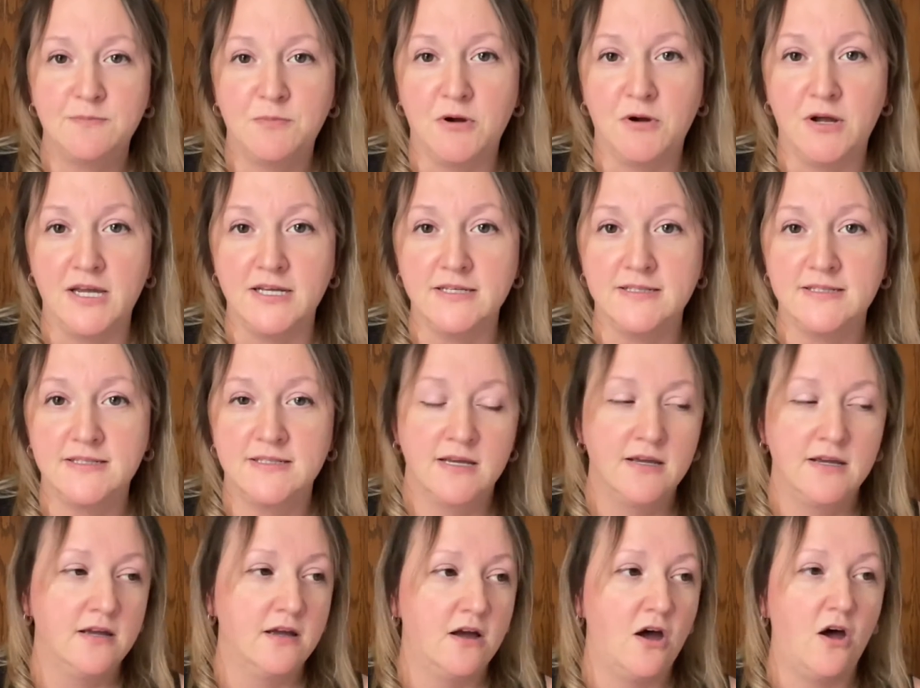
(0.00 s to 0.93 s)
a price.
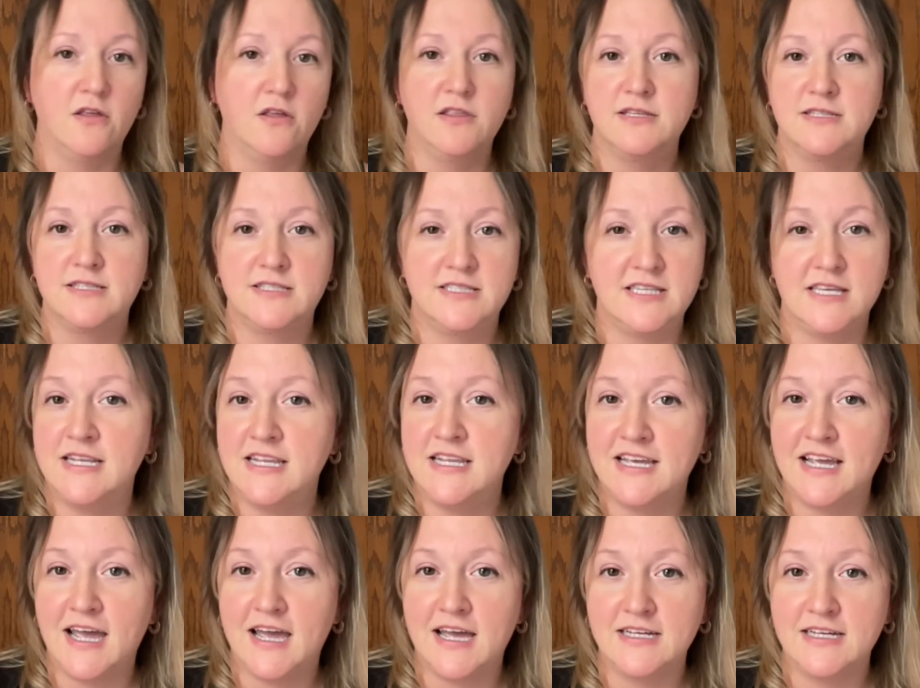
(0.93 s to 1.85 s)
All the CD
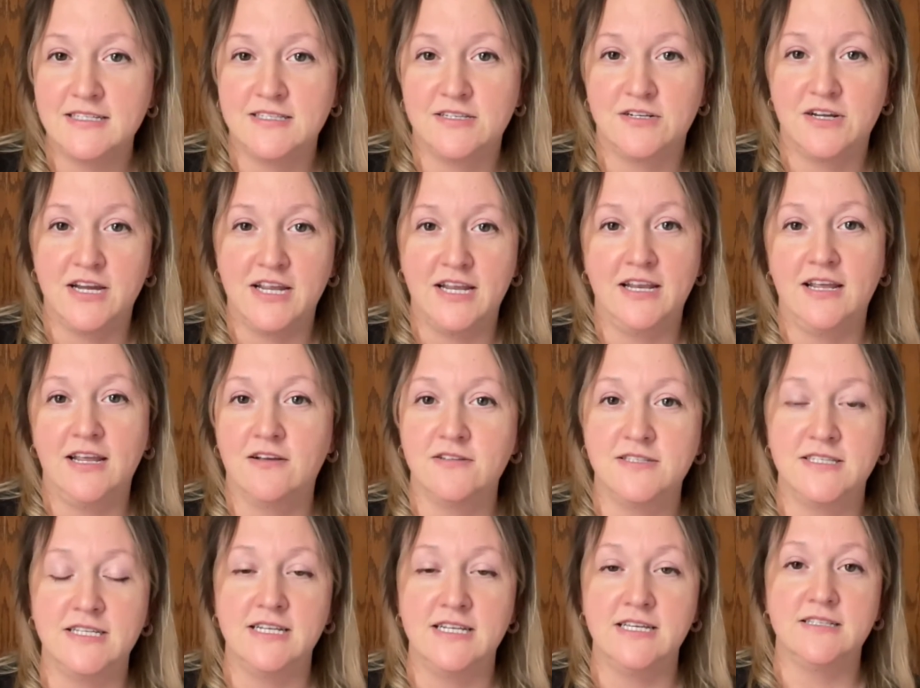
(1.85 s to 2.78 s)
guys that are handing out
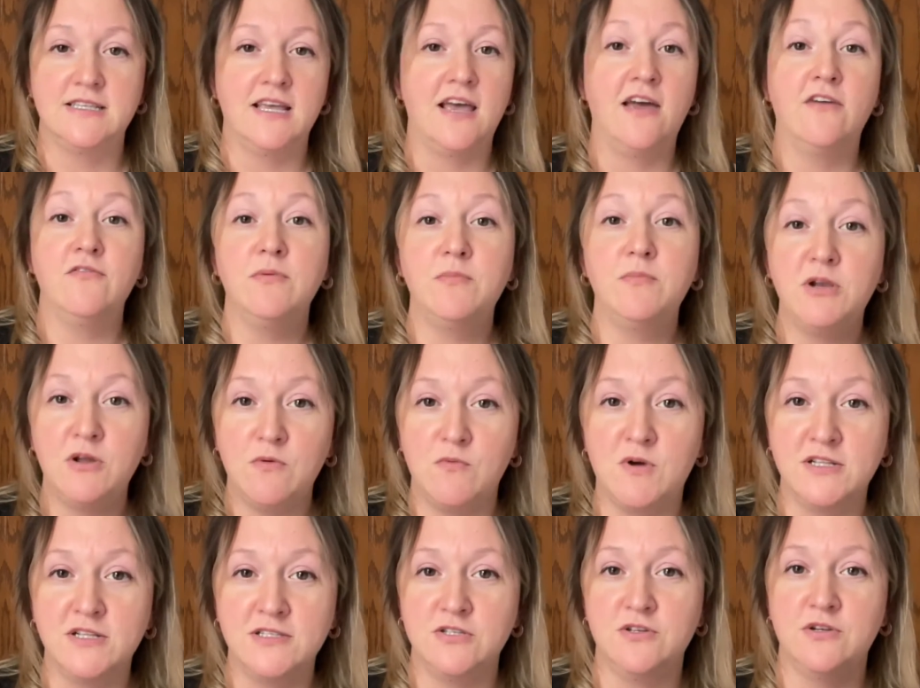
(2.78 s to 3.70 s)
CDs, everybody
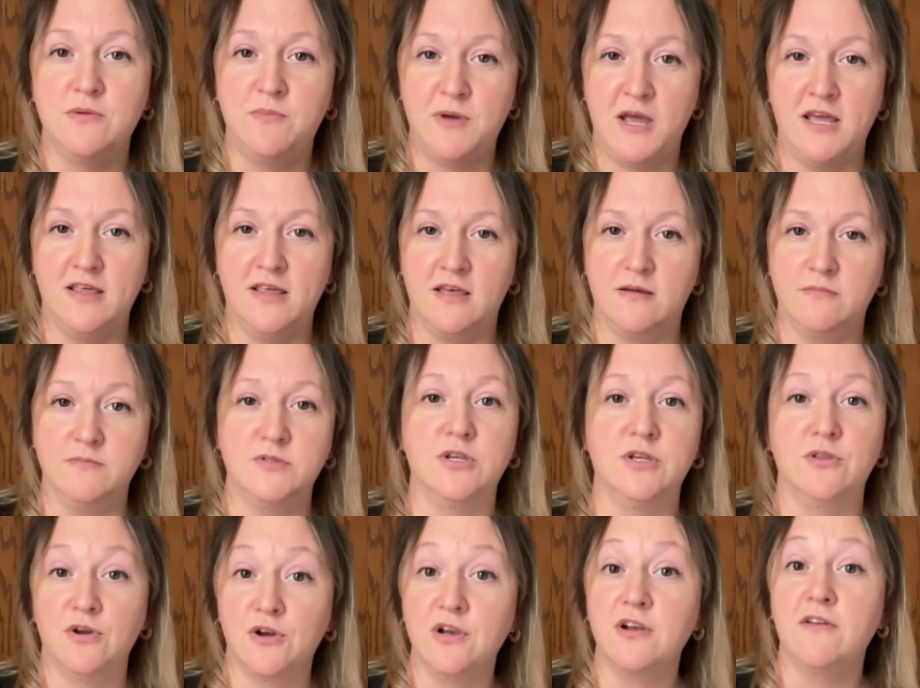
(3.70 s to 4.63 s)
wants you to pay them. So
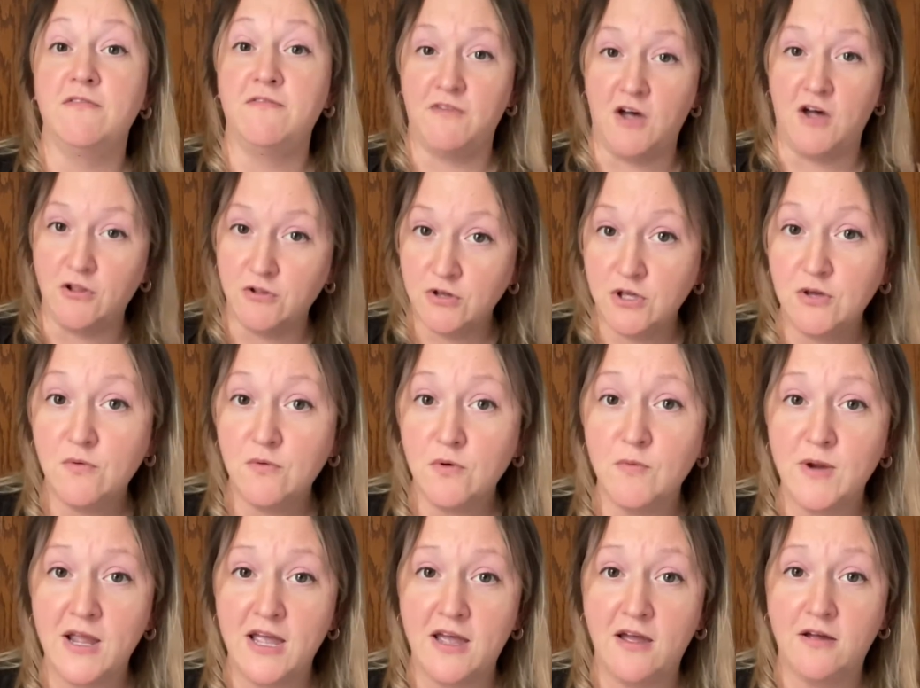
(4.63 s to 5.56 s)
they're going to follow you
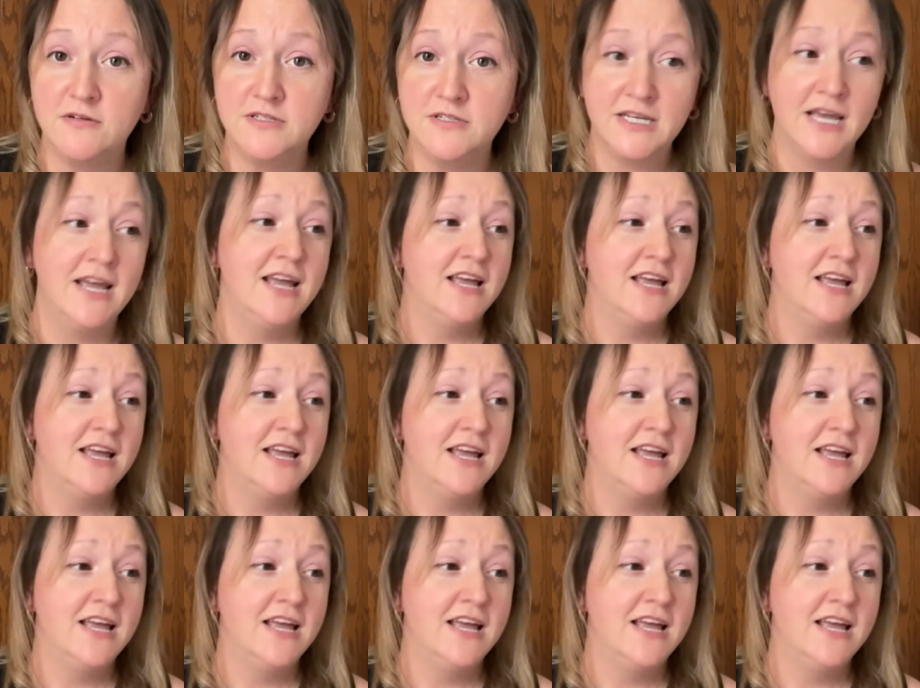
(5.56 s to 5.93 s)
around.